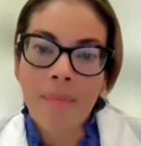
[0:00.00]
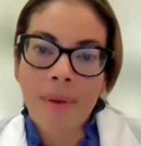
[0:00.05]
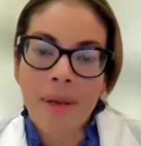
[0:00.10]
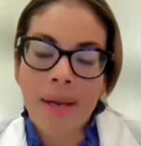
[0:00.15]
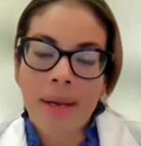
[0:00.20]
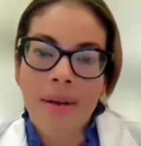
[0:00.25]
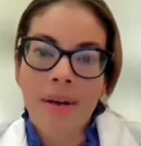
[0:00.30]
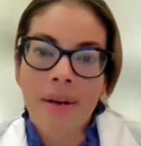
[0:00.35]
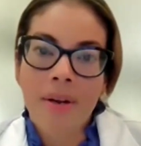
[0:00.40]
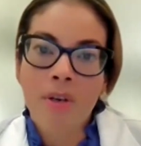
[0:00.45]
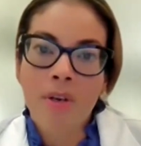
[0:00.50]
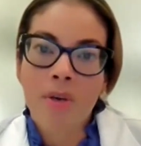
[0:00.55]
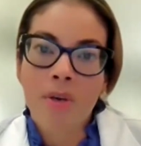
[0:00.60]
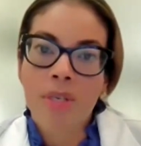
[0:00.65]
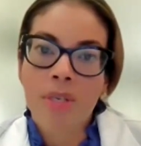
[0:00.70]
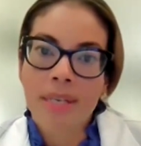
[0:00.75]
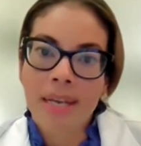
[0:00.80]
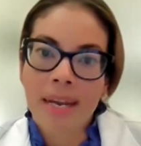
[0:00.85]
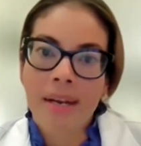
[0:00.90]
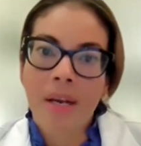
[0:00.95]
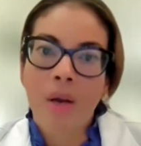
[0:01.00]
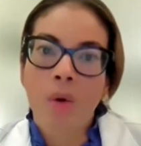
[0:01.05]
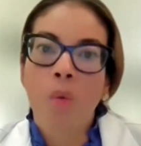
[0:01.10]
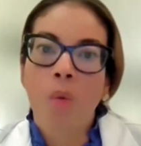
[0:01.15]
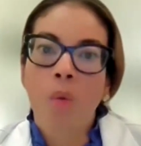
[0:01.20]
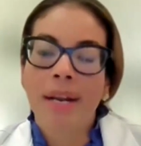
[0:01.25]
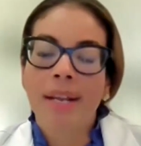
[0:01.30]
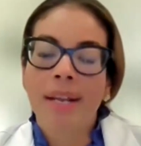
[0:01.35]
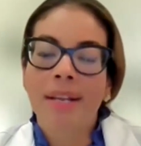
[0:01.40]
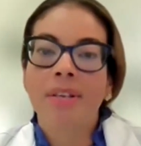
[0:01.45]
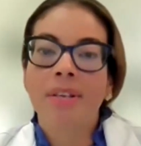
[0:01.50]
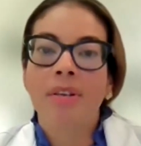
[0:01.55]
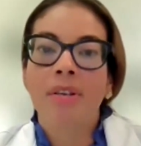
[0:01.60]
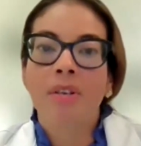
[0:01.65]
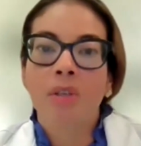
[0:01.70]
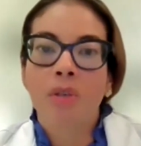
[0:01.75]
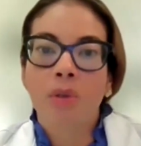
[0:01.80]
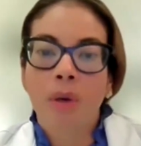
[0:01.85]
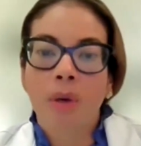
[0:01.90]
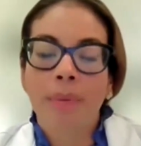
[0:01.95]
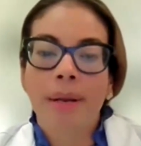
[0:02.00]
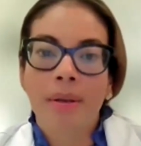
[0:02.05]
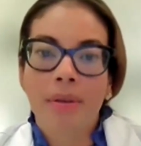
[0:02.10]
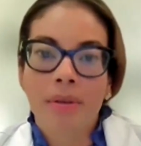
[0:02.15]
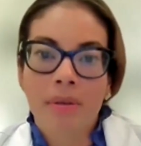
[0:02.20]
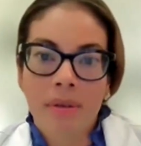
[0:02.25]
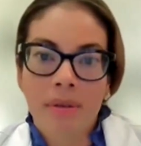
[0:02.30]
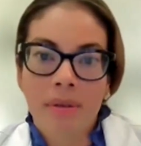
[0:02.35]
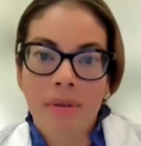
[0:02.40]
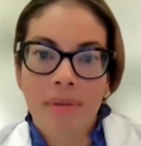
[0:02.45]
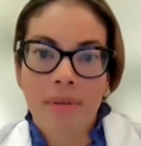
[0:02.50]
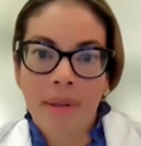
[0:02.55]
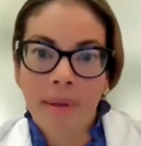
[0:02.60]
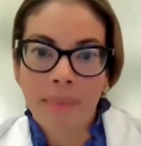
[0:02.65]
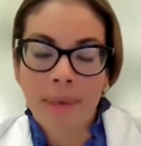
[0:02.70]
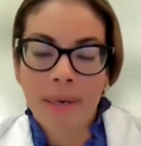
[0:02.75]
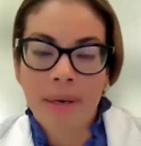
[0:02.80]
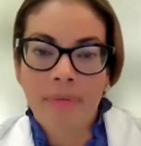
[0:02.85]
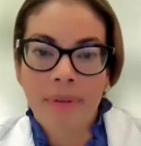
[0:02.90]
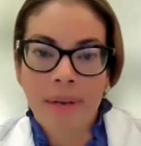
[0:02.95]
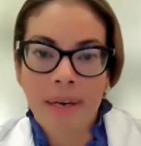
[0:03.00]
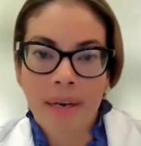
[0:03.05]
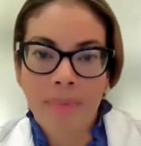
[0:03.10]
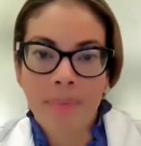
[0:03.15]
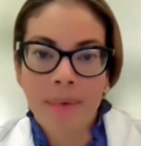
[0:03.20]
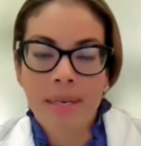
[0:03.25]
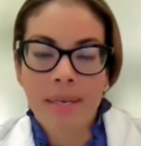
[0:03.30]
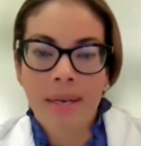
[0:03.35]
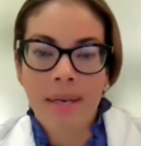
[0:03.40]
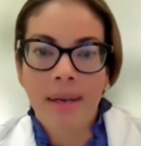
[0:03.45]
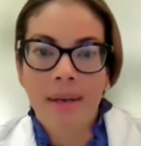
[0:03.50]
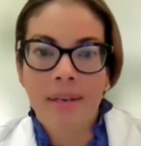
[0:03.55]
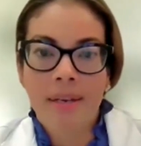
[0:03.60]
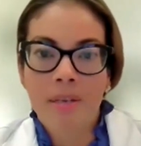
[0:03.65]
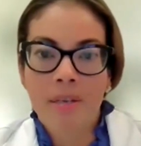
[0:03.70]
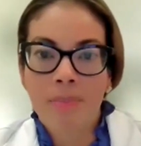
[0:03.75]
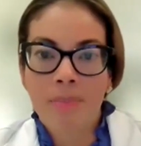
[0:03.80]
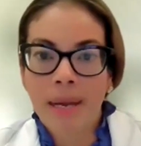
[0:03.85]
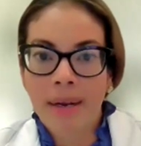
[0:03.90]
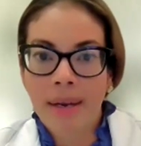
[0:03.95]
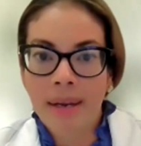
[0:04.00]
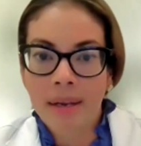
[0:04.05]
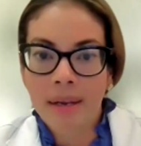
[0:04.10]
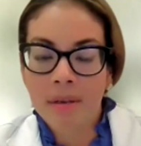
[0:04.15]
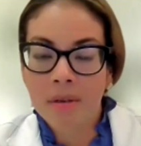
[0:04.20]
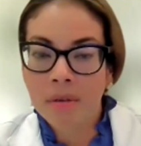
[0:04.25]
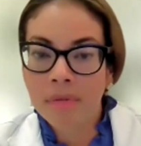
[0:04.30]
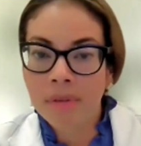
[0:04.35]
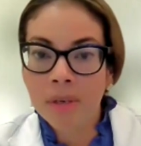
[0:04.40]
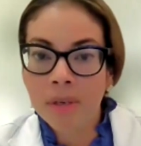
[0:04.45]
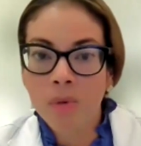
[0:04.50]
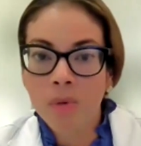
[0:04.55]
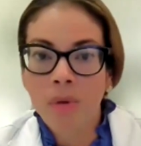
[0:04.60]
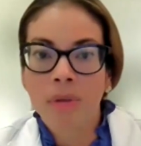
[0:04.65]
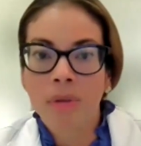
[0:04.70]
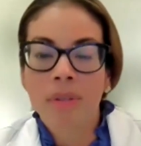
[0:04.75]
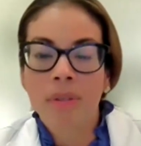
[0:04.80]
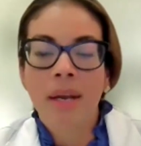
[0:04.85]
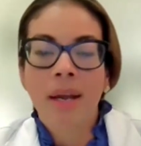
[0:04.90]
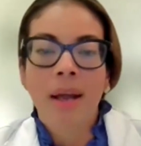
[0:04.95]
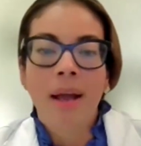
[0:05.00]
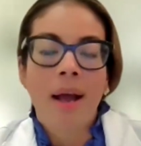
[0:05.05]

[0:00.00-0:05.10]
in understanding what is contributing to the development of IBD in Hispanic individuals.